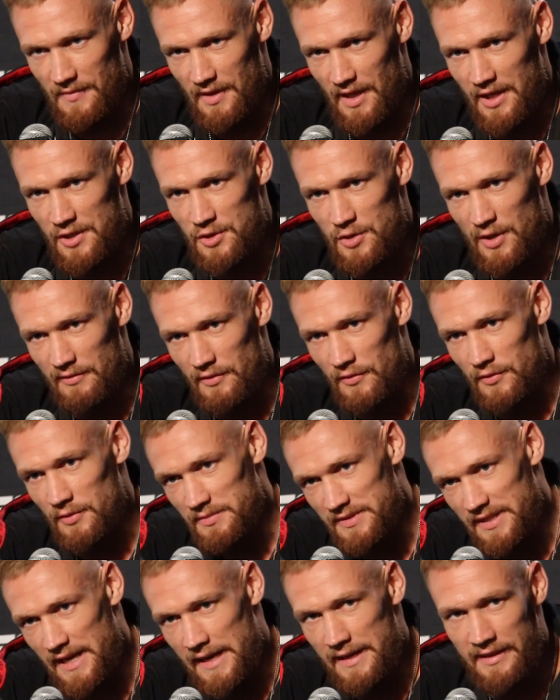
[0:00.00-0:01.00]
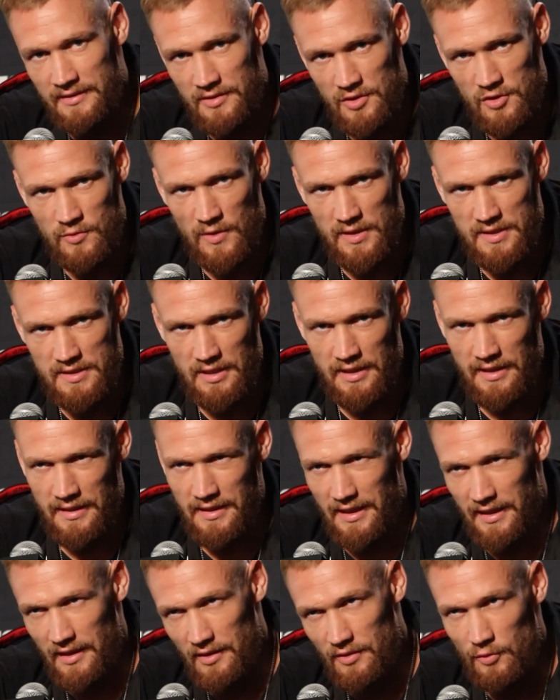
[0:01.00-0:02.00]
I traveled from Thailand to Switzerland
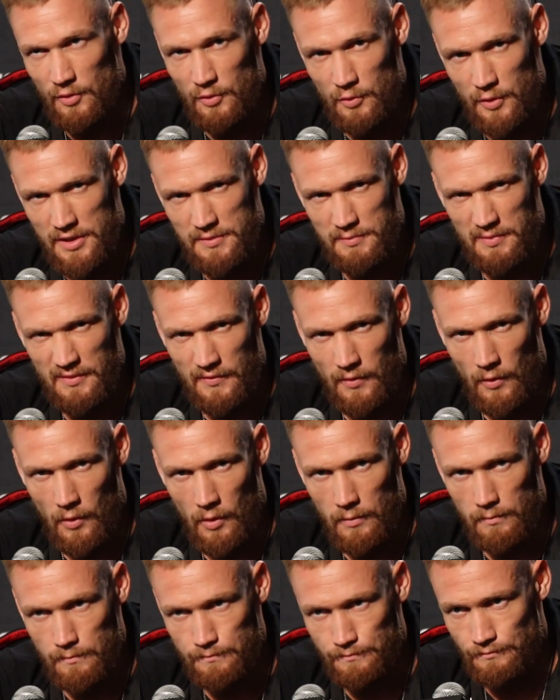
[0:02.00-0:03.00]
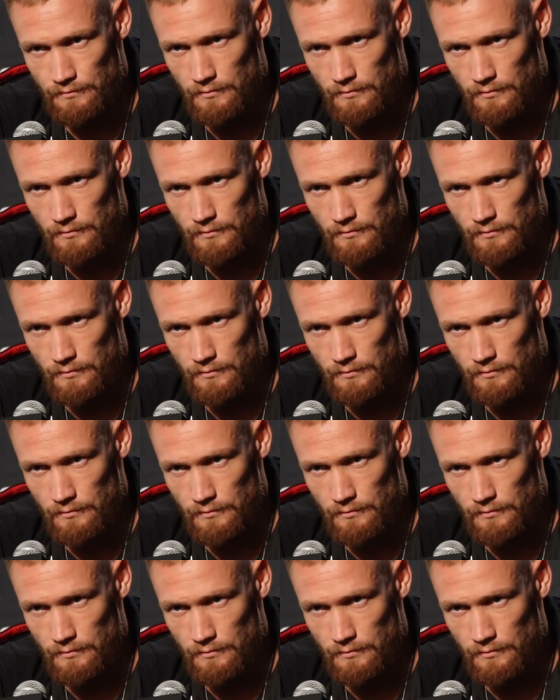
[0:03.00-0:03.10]
like 3 weeks before.